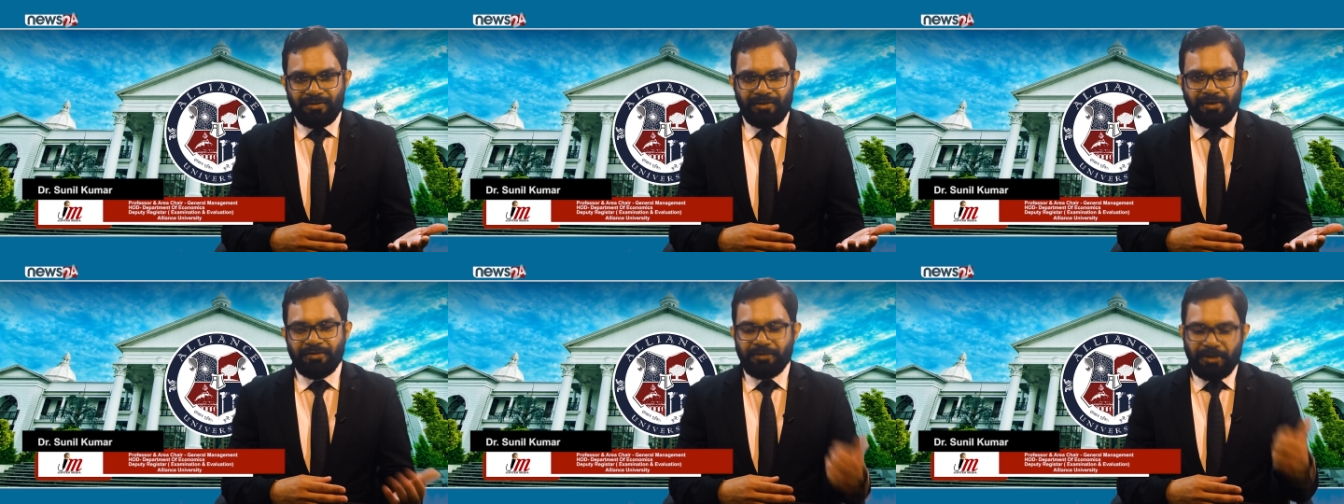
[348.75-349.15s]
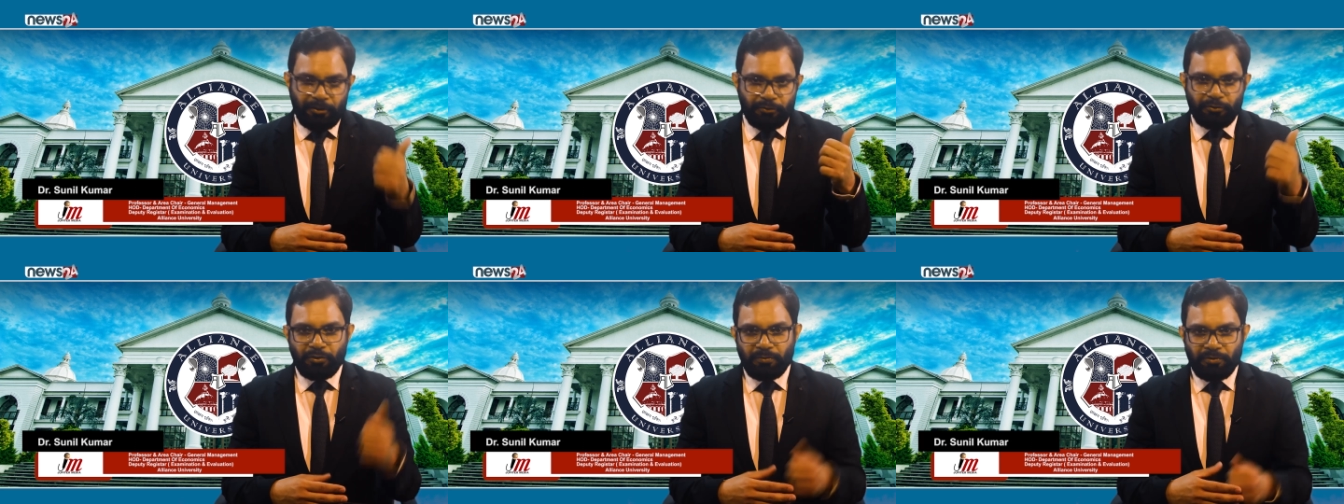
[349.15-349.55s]
Like, thank
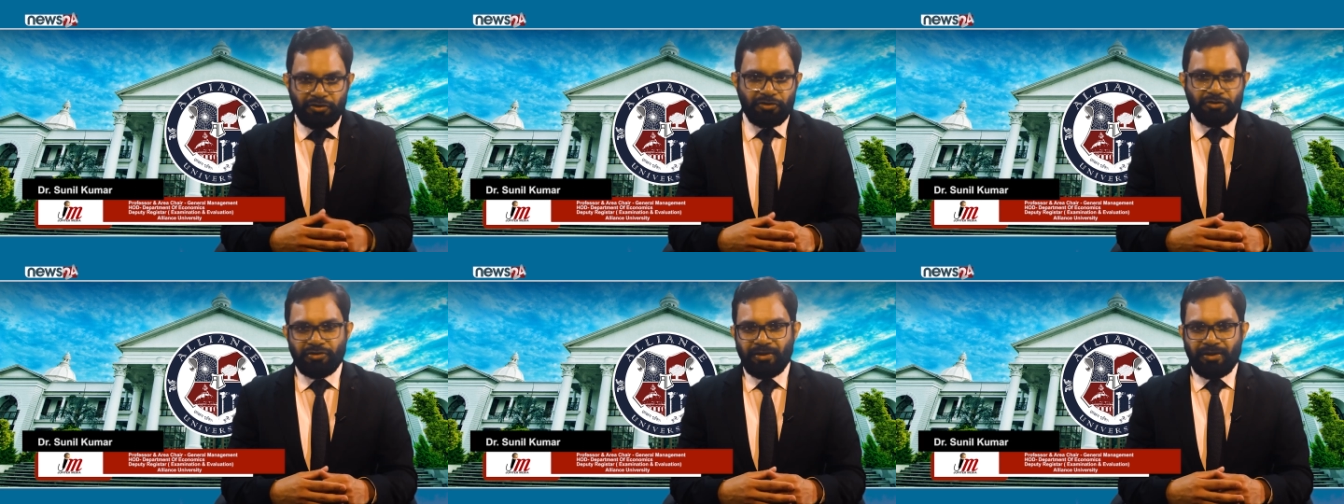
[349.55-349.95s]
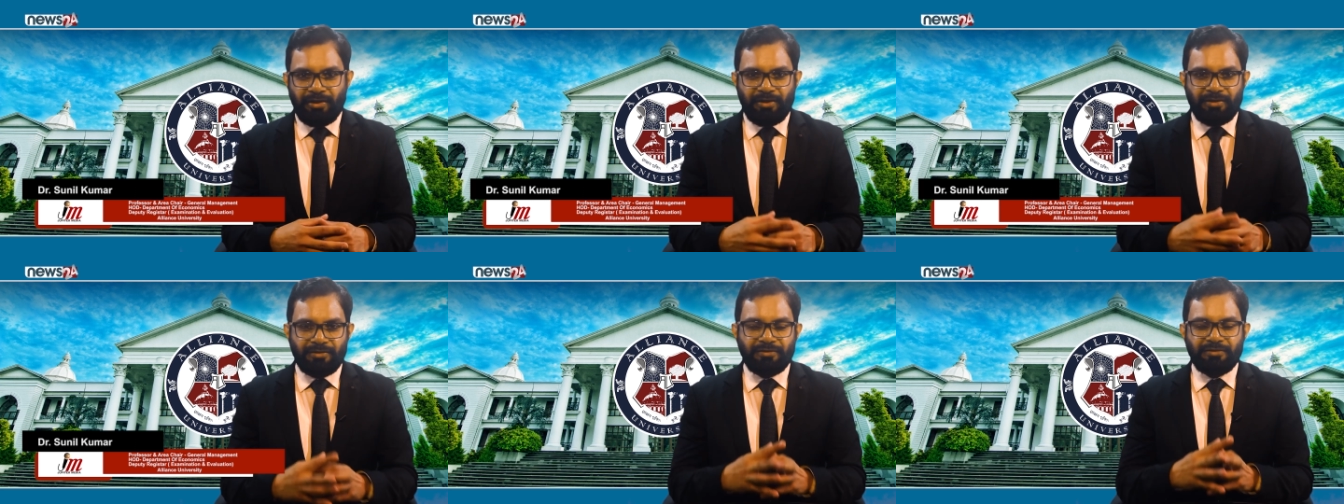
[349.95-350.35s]
you so much
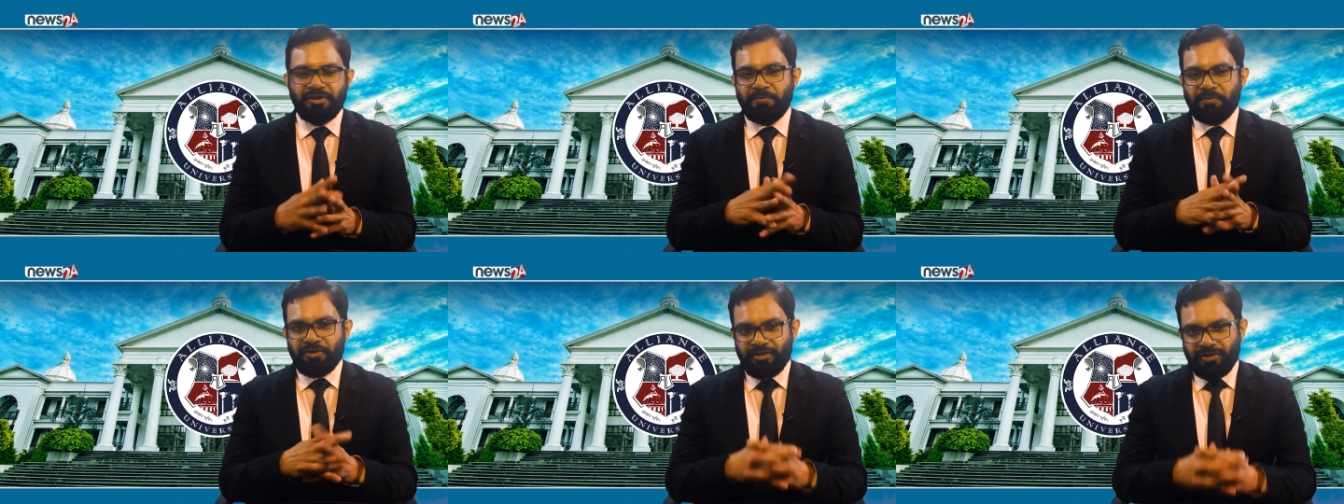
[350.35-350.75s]
and keep in